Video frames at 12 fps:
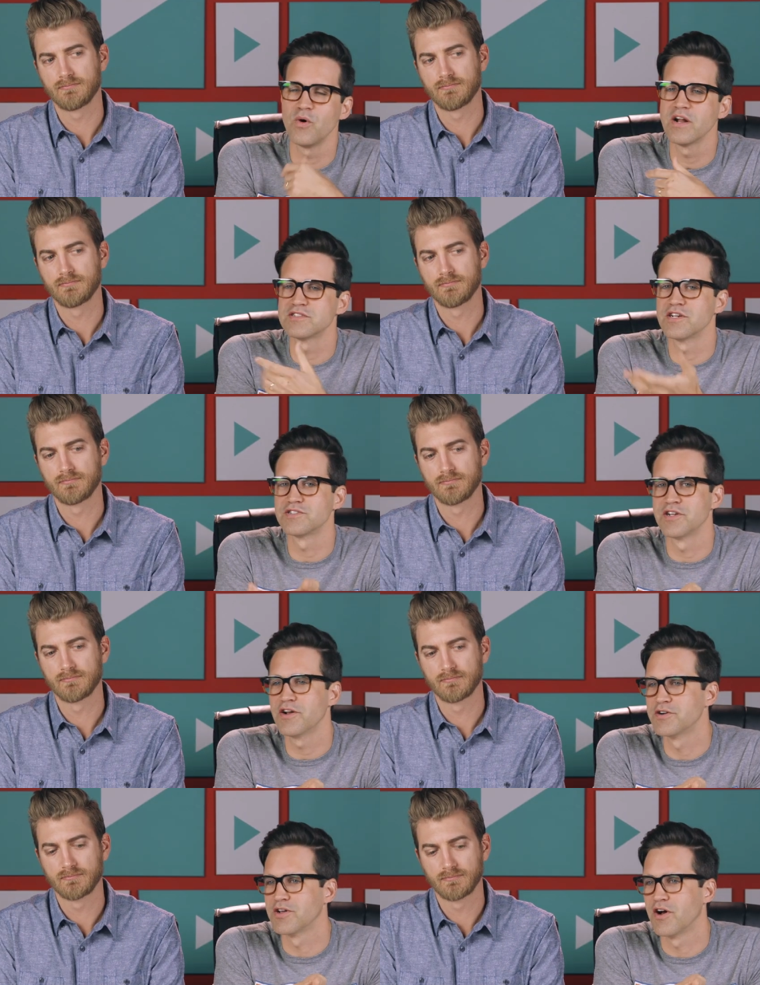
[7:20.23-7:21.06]
Speaker 1: iguana is such
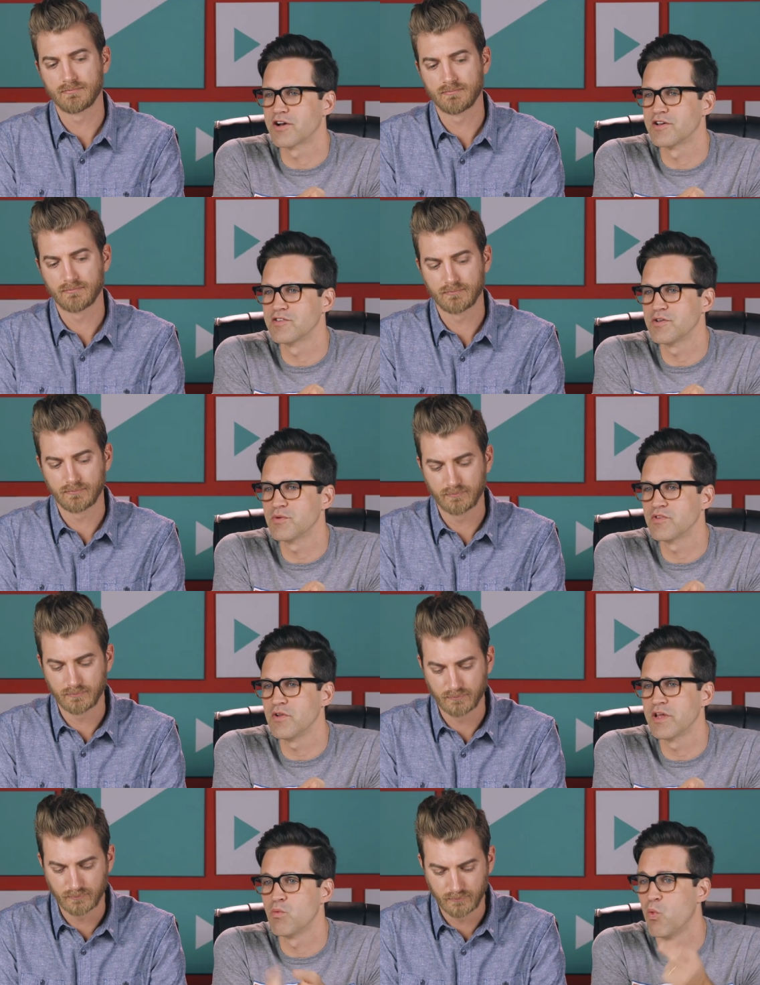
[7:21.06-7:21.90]
an underdog because there
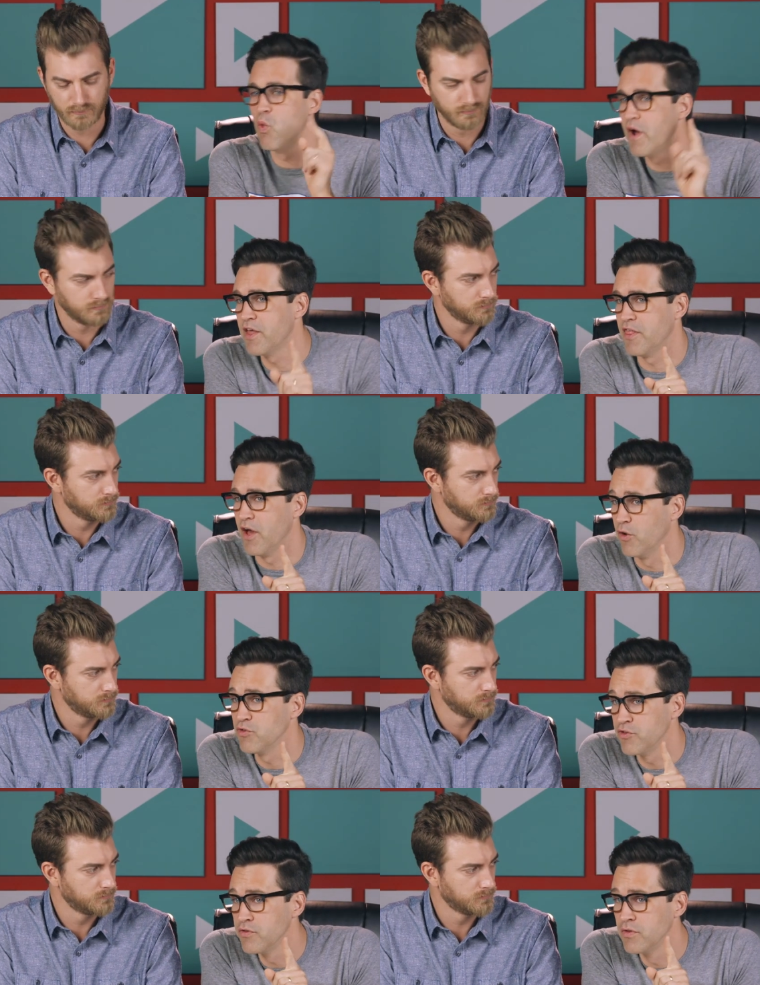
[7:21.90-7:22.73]
was only one of
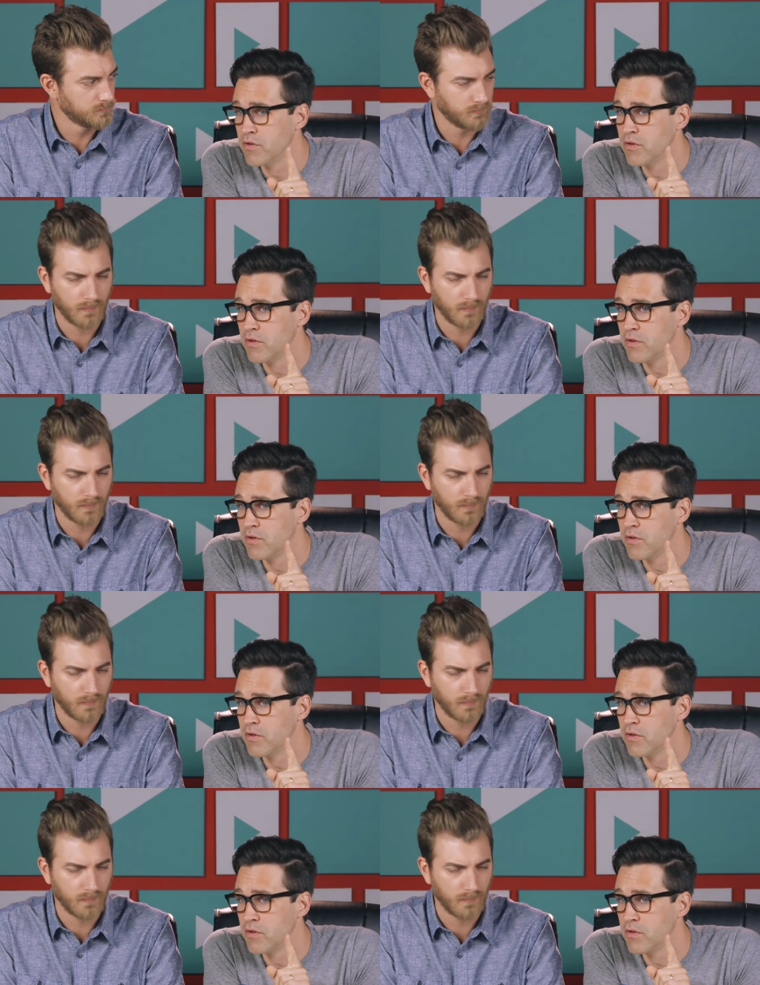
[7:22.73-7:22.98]
those.